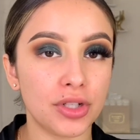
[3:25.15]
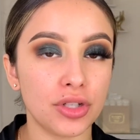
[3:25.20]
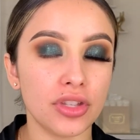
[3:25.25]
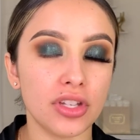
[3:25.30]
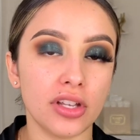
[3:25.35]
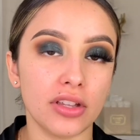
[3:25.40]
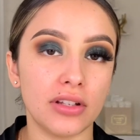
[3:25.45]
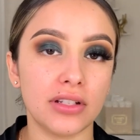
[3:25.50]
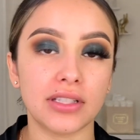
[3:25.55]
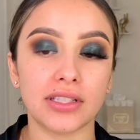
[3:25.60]
to
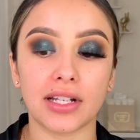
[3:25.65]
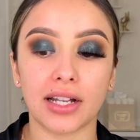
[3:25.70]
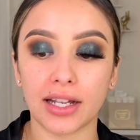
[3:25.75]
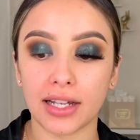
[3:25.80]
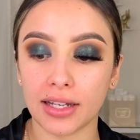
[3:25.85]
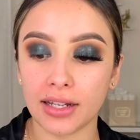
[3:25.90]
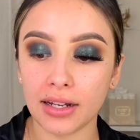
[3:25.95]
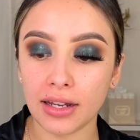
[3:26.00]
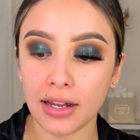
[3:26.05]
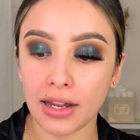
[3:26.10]
the other
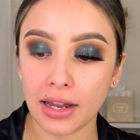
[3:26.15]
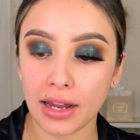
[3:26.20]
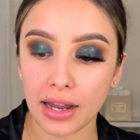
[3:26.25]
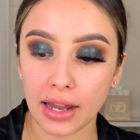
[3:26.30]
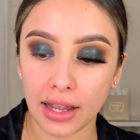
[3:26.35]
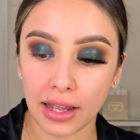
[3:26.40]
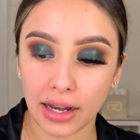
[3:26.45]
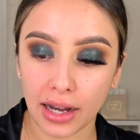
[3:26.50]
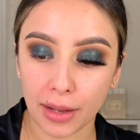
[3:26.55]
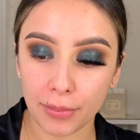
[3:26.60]
side
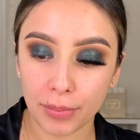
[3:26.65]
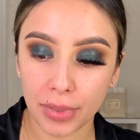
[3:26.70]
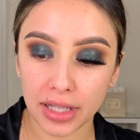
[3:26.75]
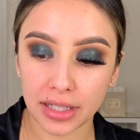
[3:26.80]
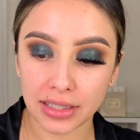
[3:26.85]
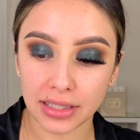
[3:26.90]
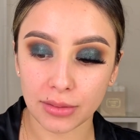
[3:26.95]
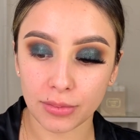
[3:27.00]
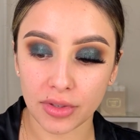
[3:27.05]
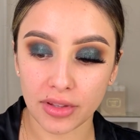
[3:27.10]
and I
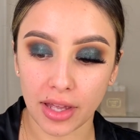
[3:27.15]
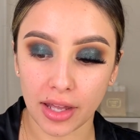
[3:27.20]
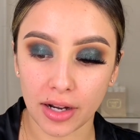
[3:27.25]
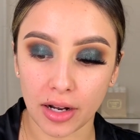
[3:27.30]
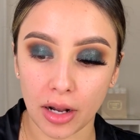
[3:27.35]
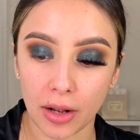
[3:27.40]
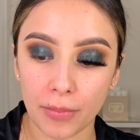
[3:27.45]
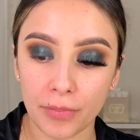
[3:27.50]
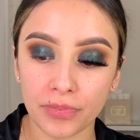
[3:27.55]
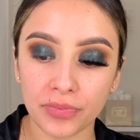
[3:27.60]
pick some of that
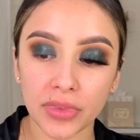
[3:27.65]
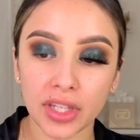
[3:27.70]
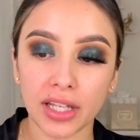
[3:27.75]
up.